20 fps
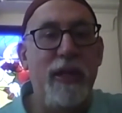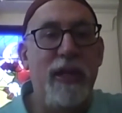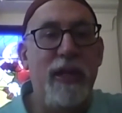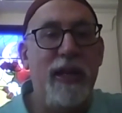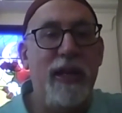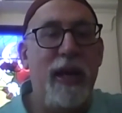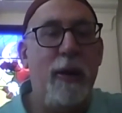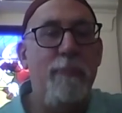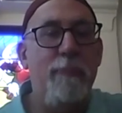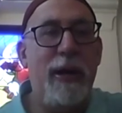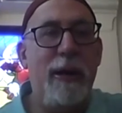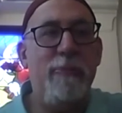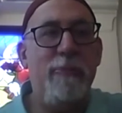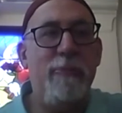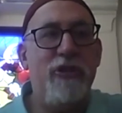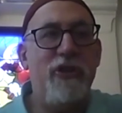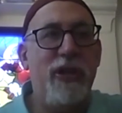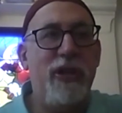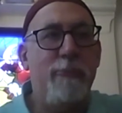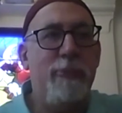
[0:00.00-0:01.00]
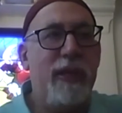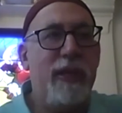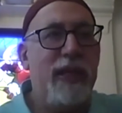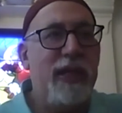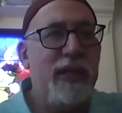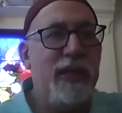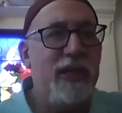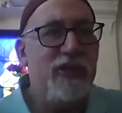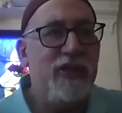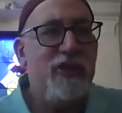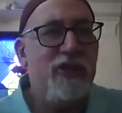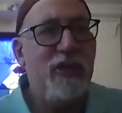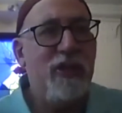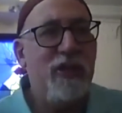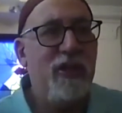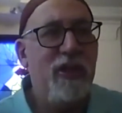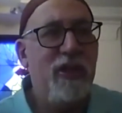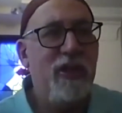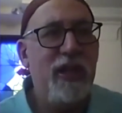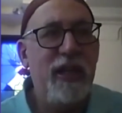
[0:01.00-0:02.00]
Now membership is
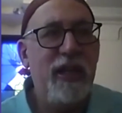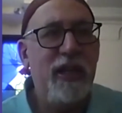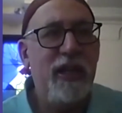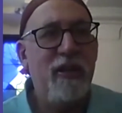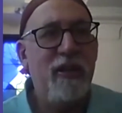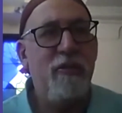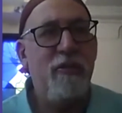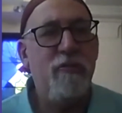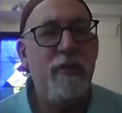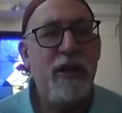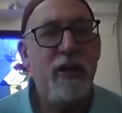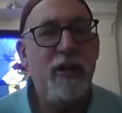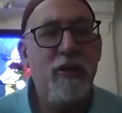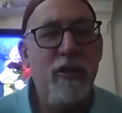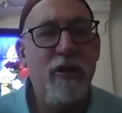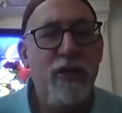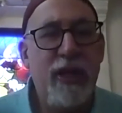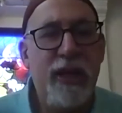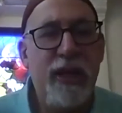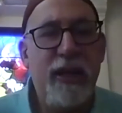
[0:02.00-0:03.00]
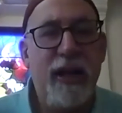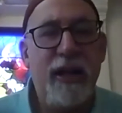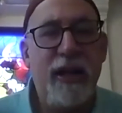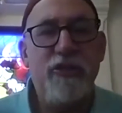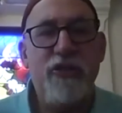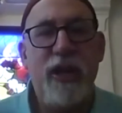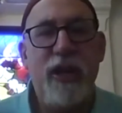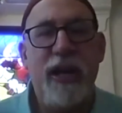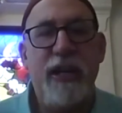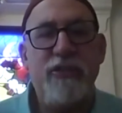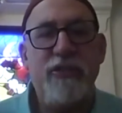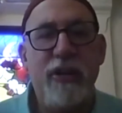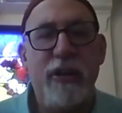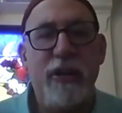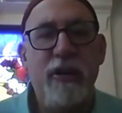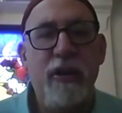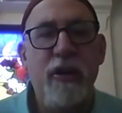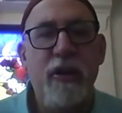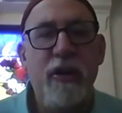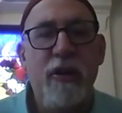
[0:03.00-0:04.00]
the critical thing in Hanft
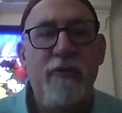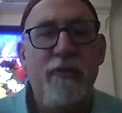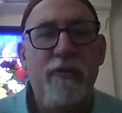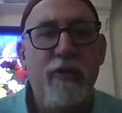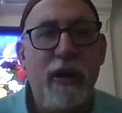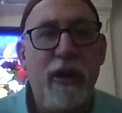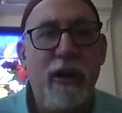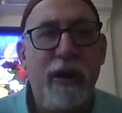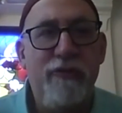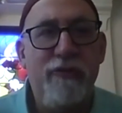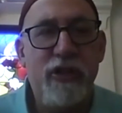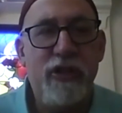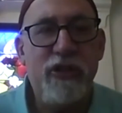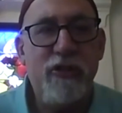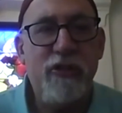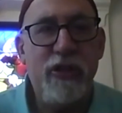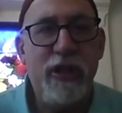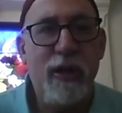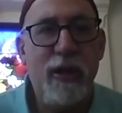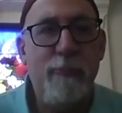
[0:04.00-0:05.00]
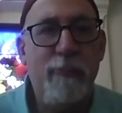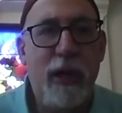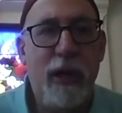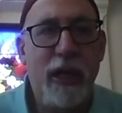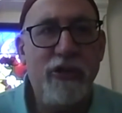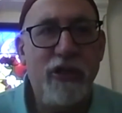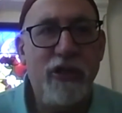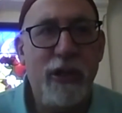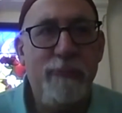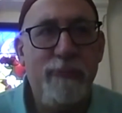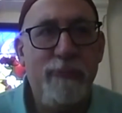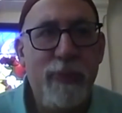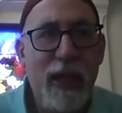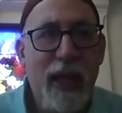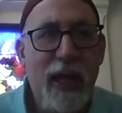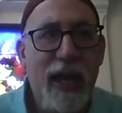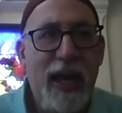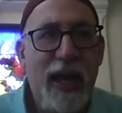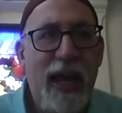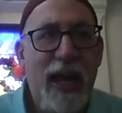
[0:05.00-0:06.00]
for our fiscal year budget.
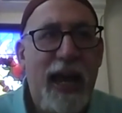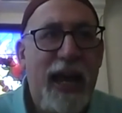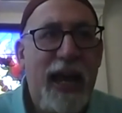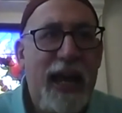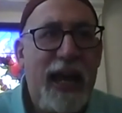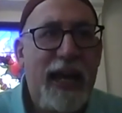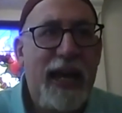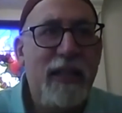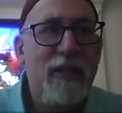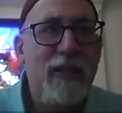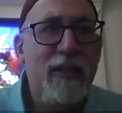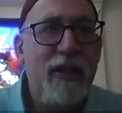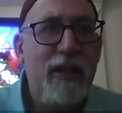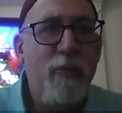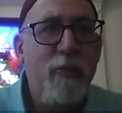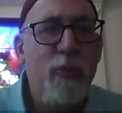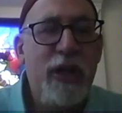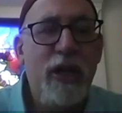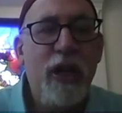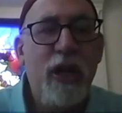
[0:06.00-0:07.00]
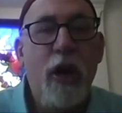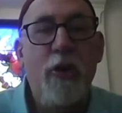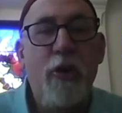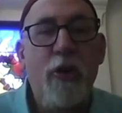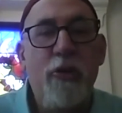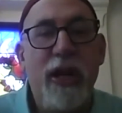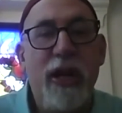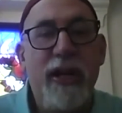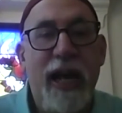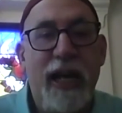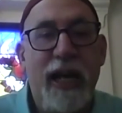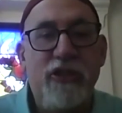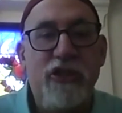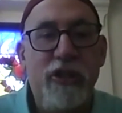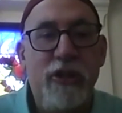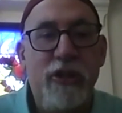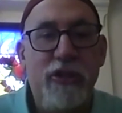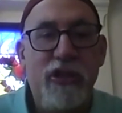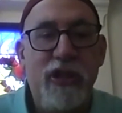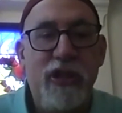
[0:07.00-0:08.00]
And we know that next
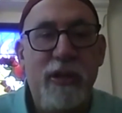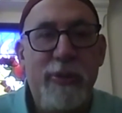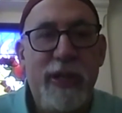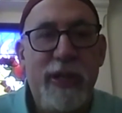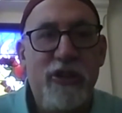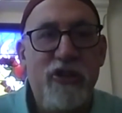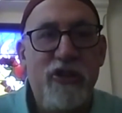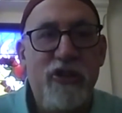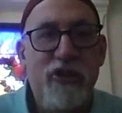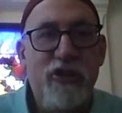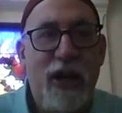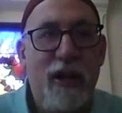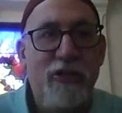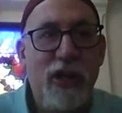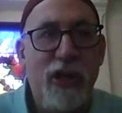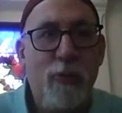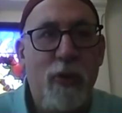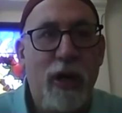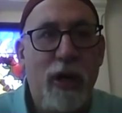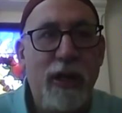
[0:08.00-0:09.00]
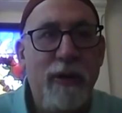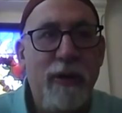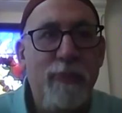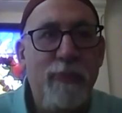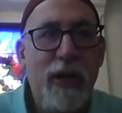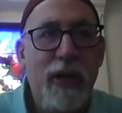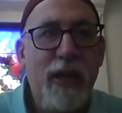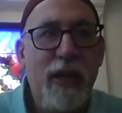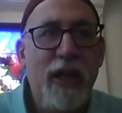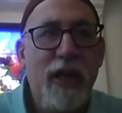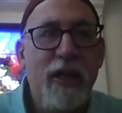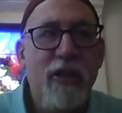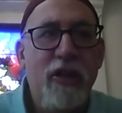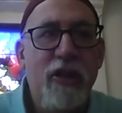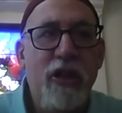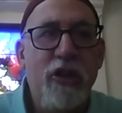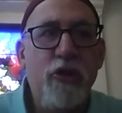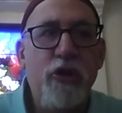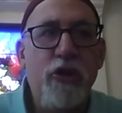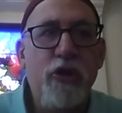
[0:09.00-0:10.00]
year is going to be a challenging one. The
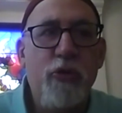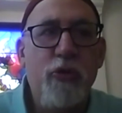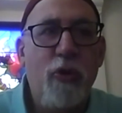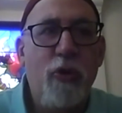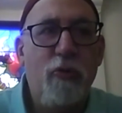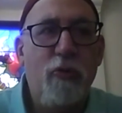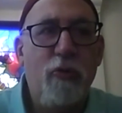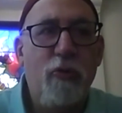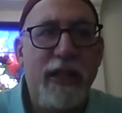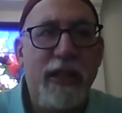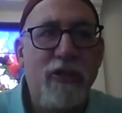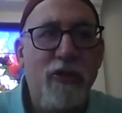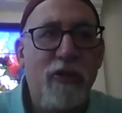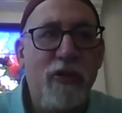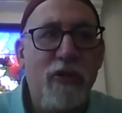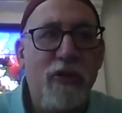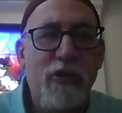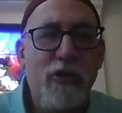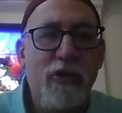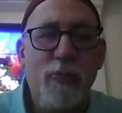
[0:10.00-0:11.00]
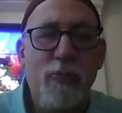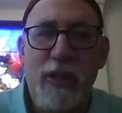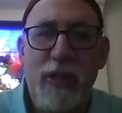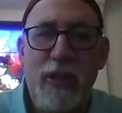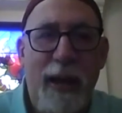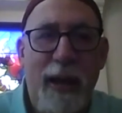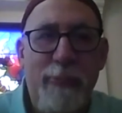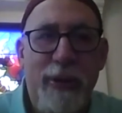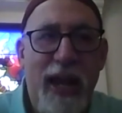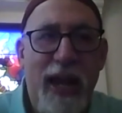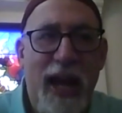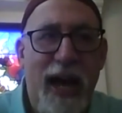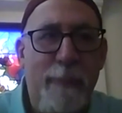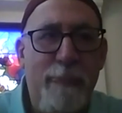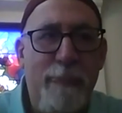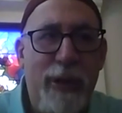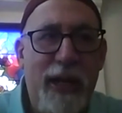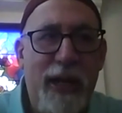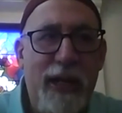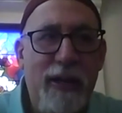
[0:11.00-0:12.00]
usual rentals not be
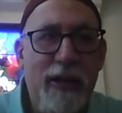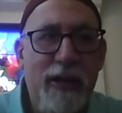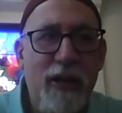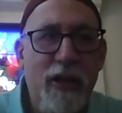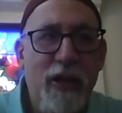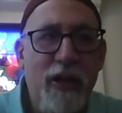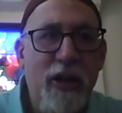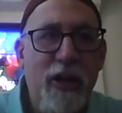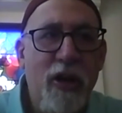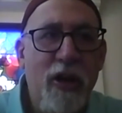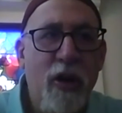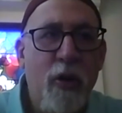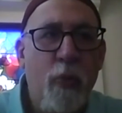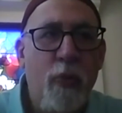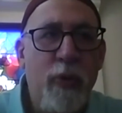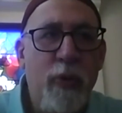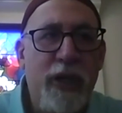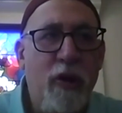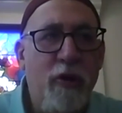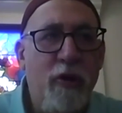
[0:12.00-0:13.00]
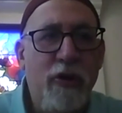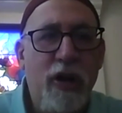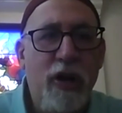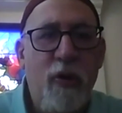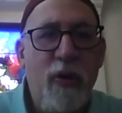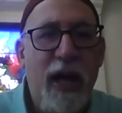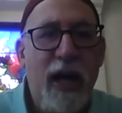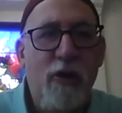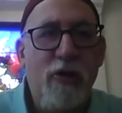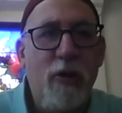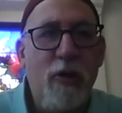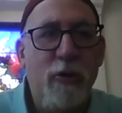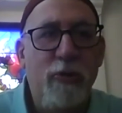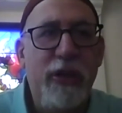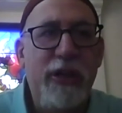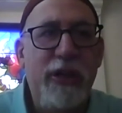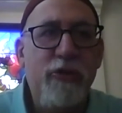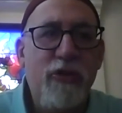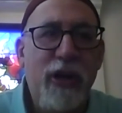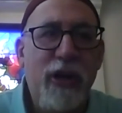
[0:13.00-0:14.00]
happening. We don't know how Kol
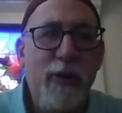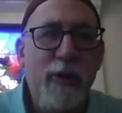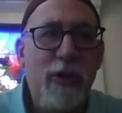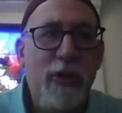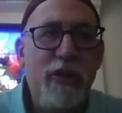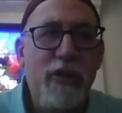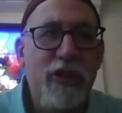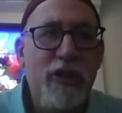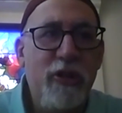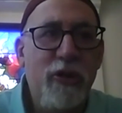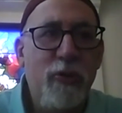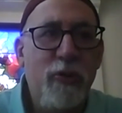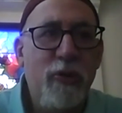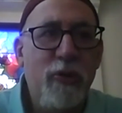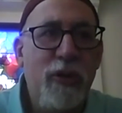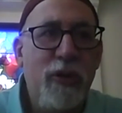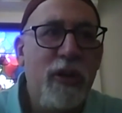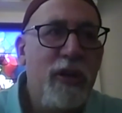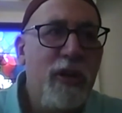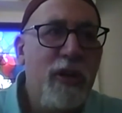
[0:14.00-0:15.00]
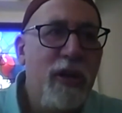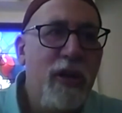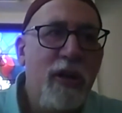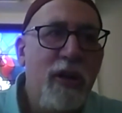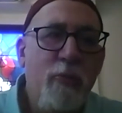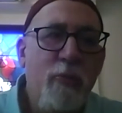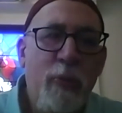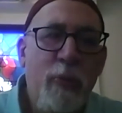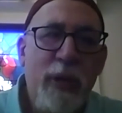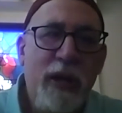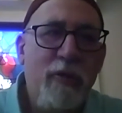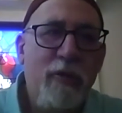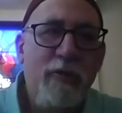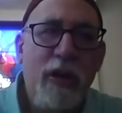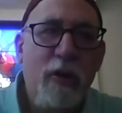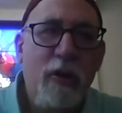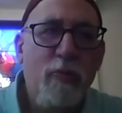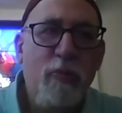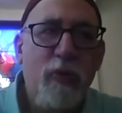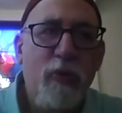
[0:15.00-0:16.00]
Nidre will do. We don't
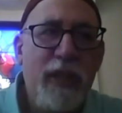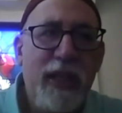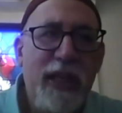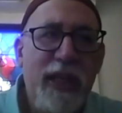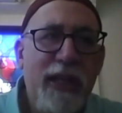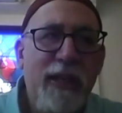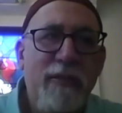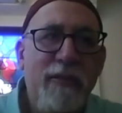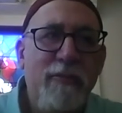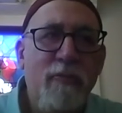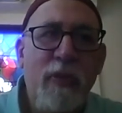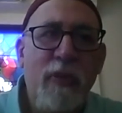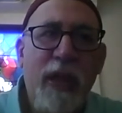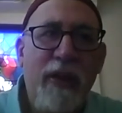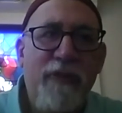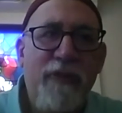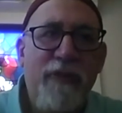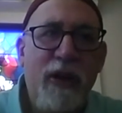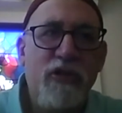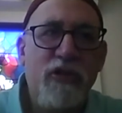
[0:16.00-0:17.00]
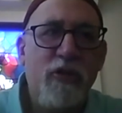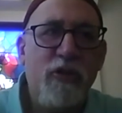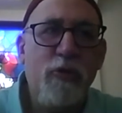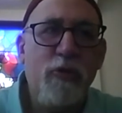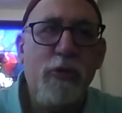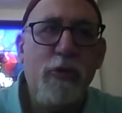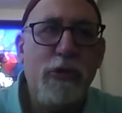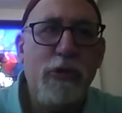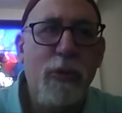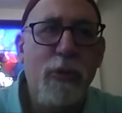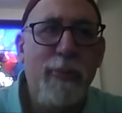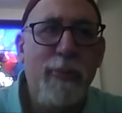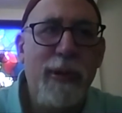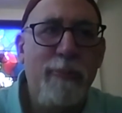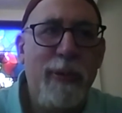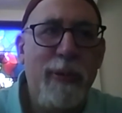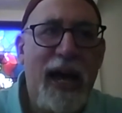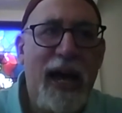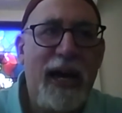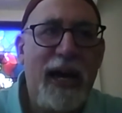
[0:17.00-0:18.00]
know really if our schools will be
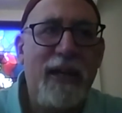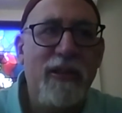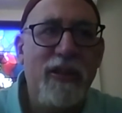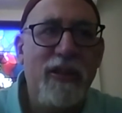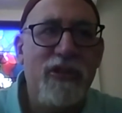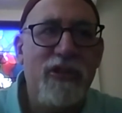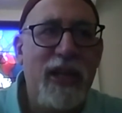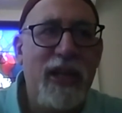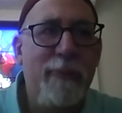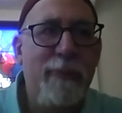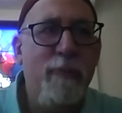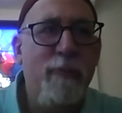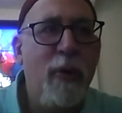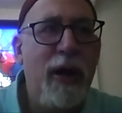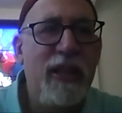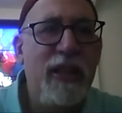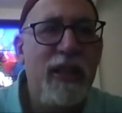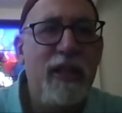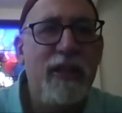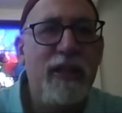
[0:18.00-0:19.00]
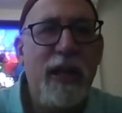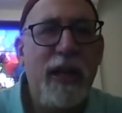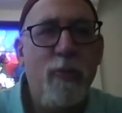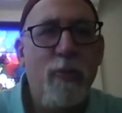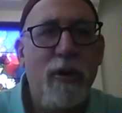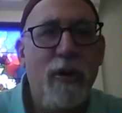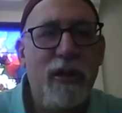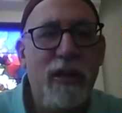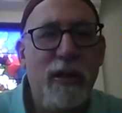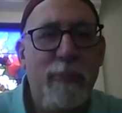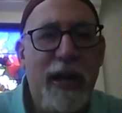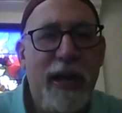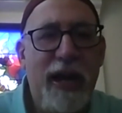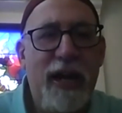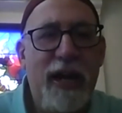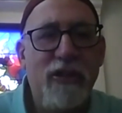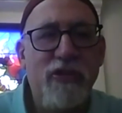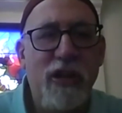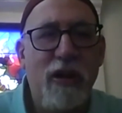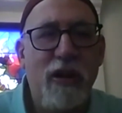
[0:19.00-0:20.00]
back in the same way that they were in the
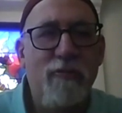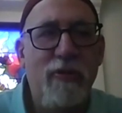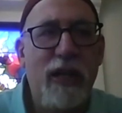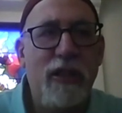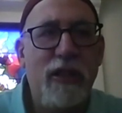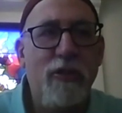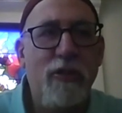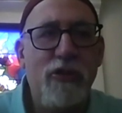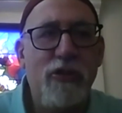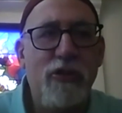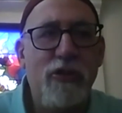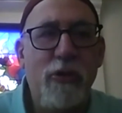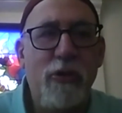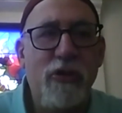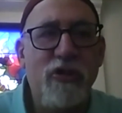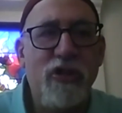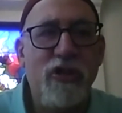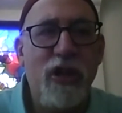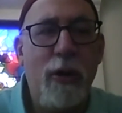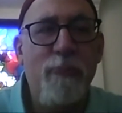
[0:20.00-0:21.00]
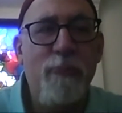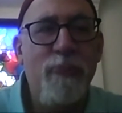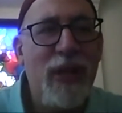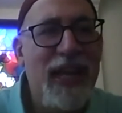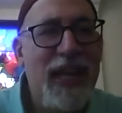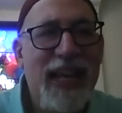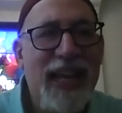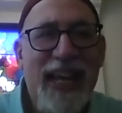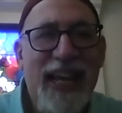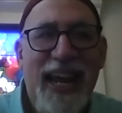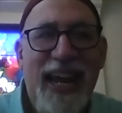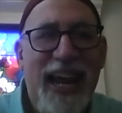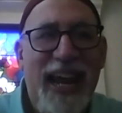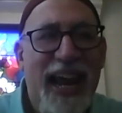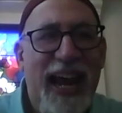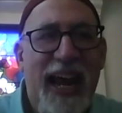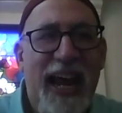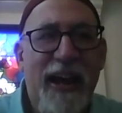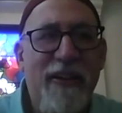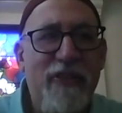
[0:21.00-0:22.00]
past, our rental schools. So
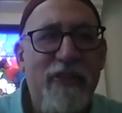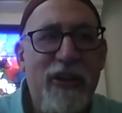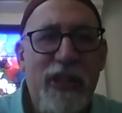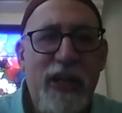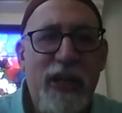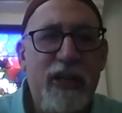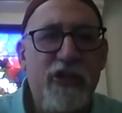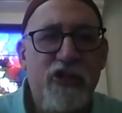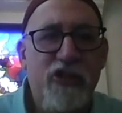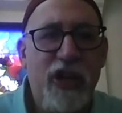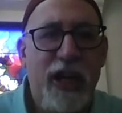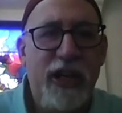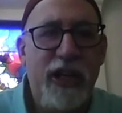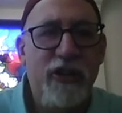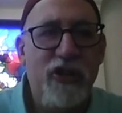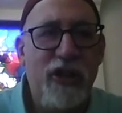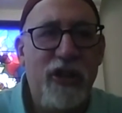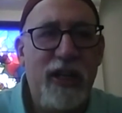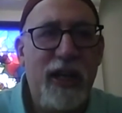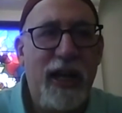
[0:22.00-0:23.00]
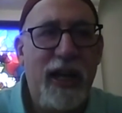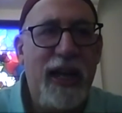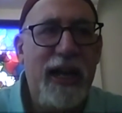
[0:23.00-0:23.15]
everything is changing.